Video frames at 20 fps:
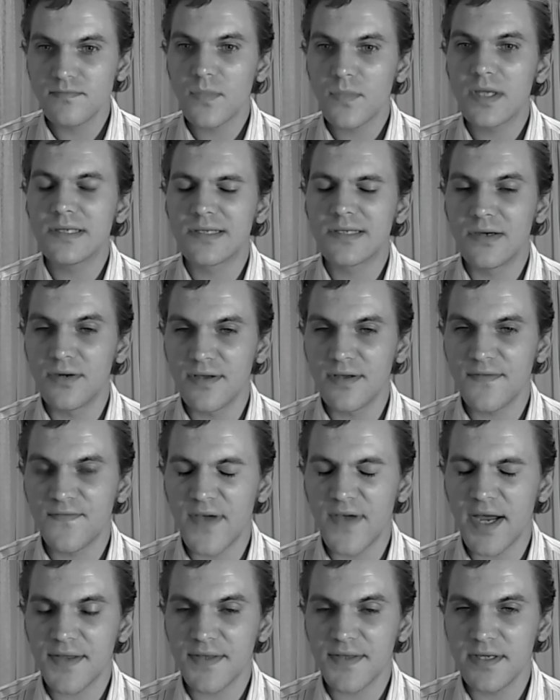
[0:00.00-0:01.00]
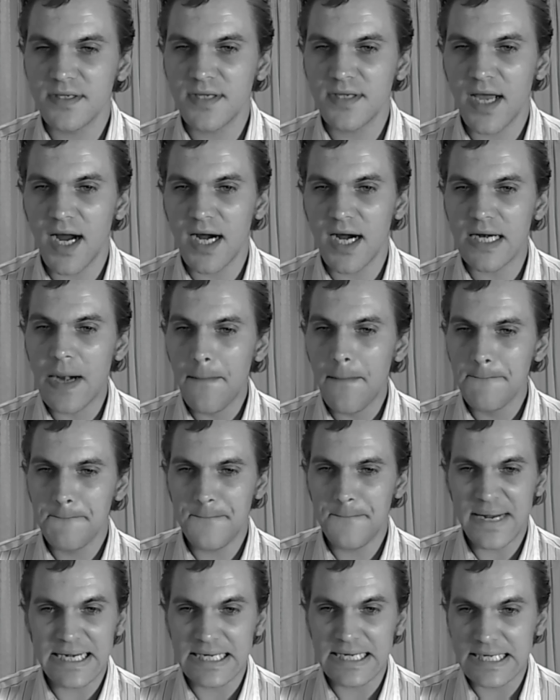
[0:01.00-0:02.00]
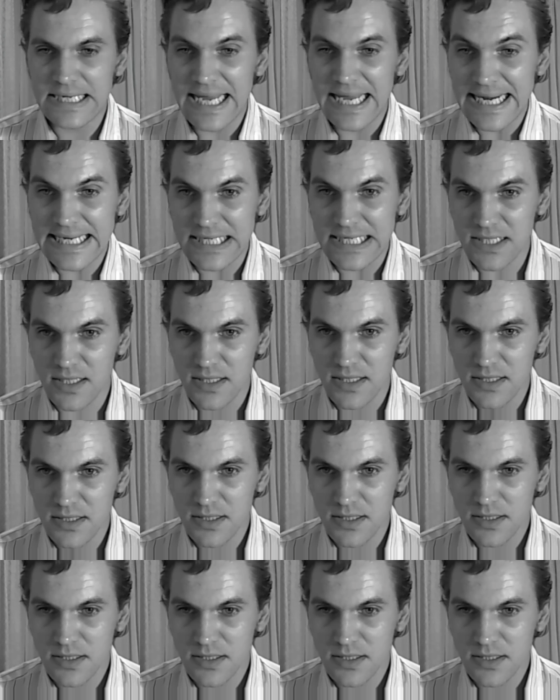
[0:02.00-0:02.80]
it's going to affect the entire planet.